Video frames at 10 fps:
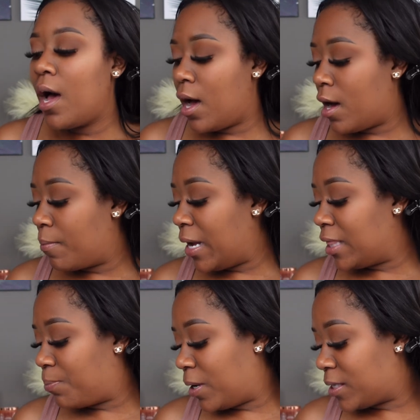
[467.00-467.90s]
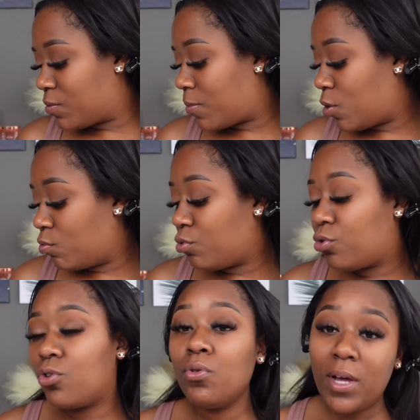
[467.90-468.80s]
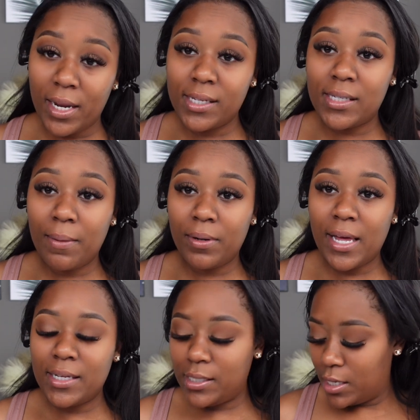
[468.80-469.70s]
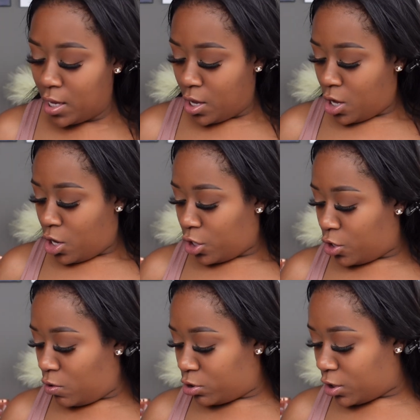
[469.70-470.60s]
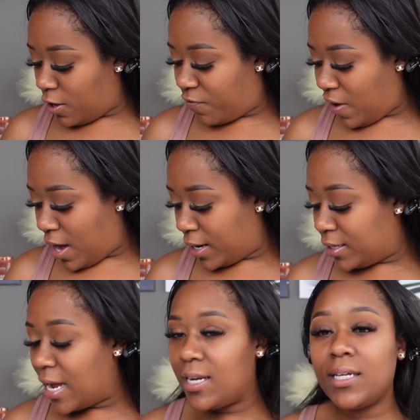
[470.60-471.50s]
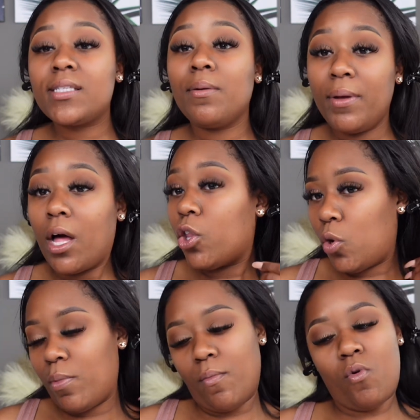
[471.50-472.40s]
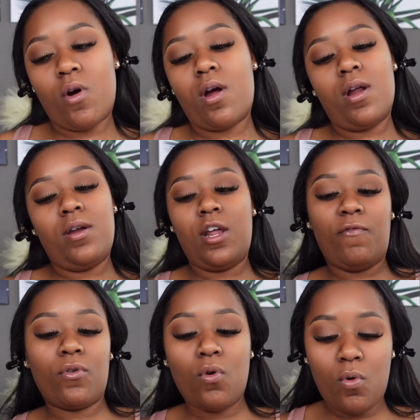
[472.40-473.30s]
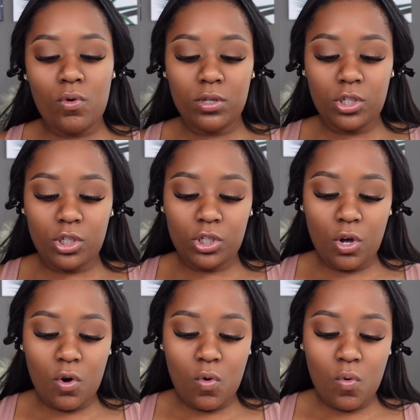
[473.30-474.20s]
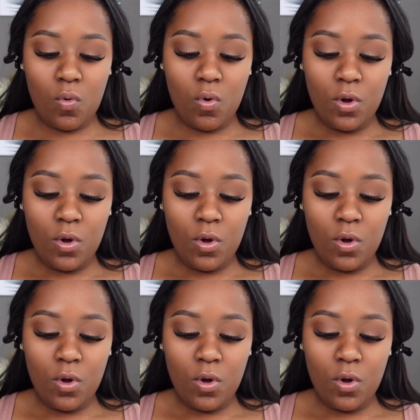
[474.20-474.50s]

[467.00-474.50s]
Um, and the plus size women who do not accept less usually find dating to be a little bit more difficult. So